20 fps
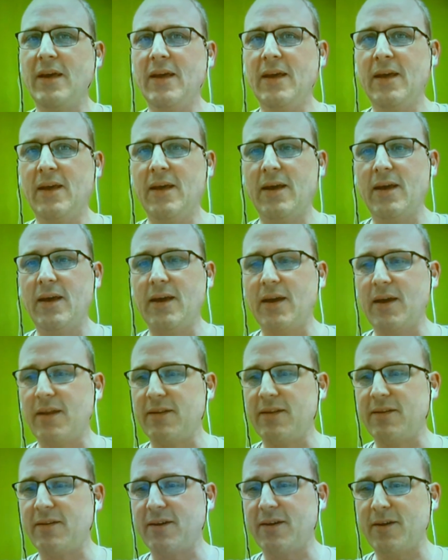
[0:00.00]
And
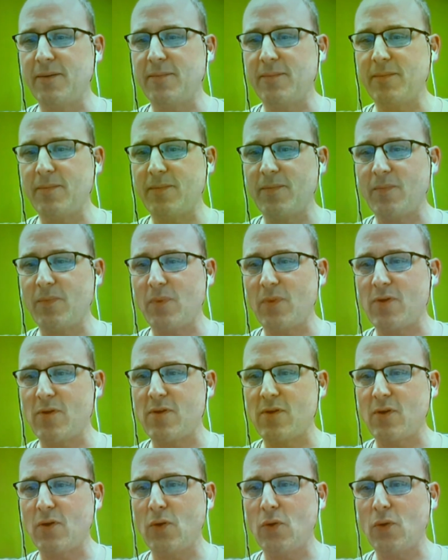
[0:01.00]
um, so
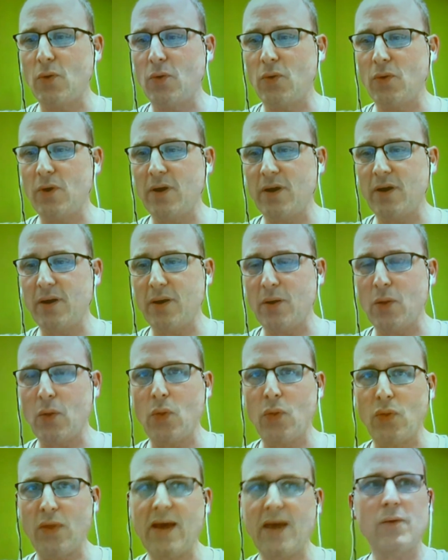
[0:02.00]
uh,
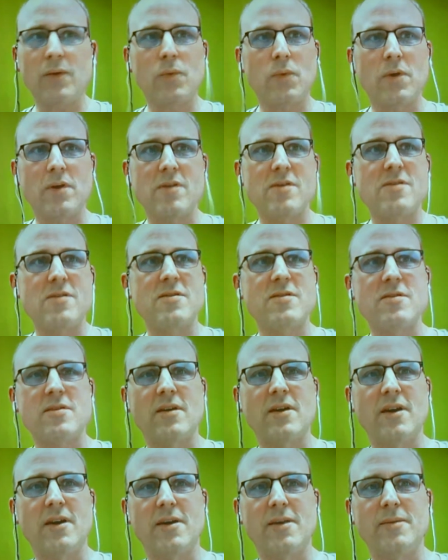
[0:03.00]
that was
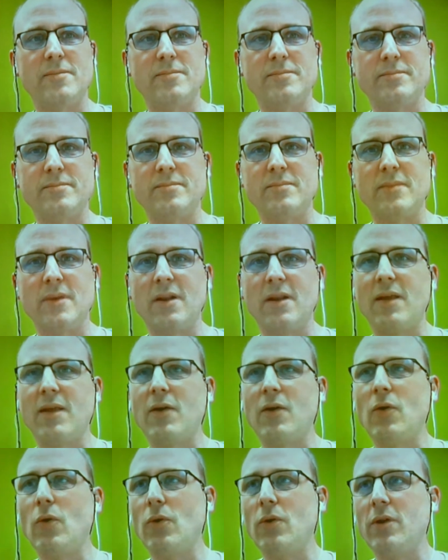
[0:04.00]
um, another
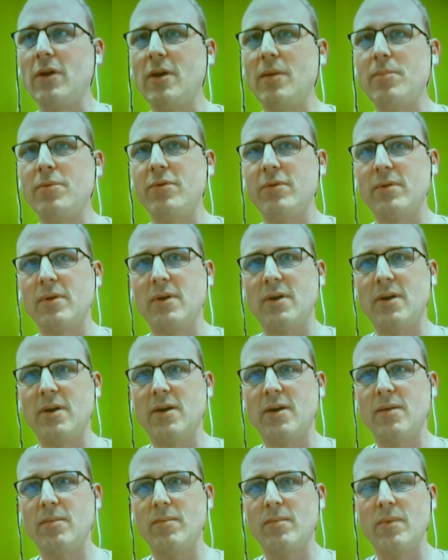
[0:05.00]
holdup.
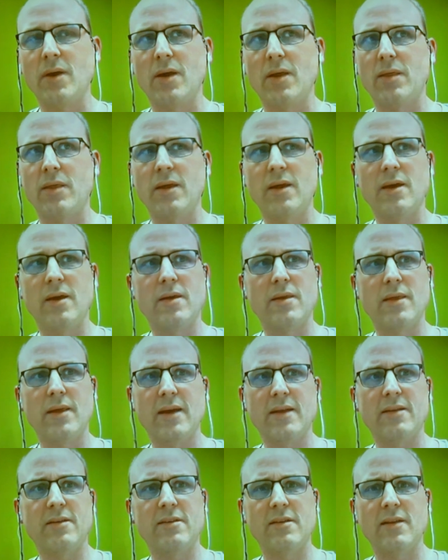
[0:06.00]
Um, I think that
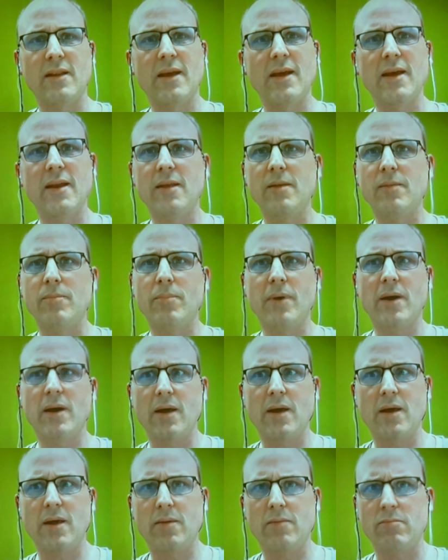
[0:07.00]
delayed it
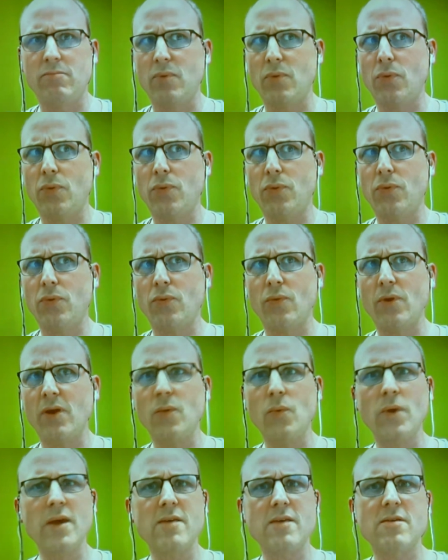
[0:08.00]
by three
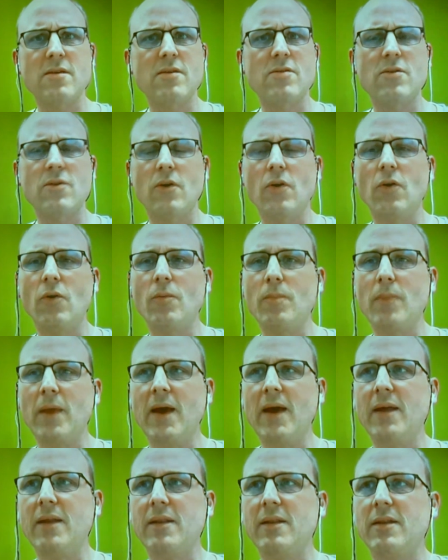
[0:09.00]
weeks or so.
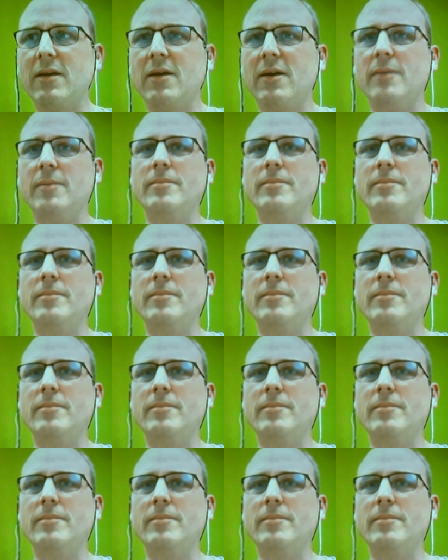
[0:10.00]
And um,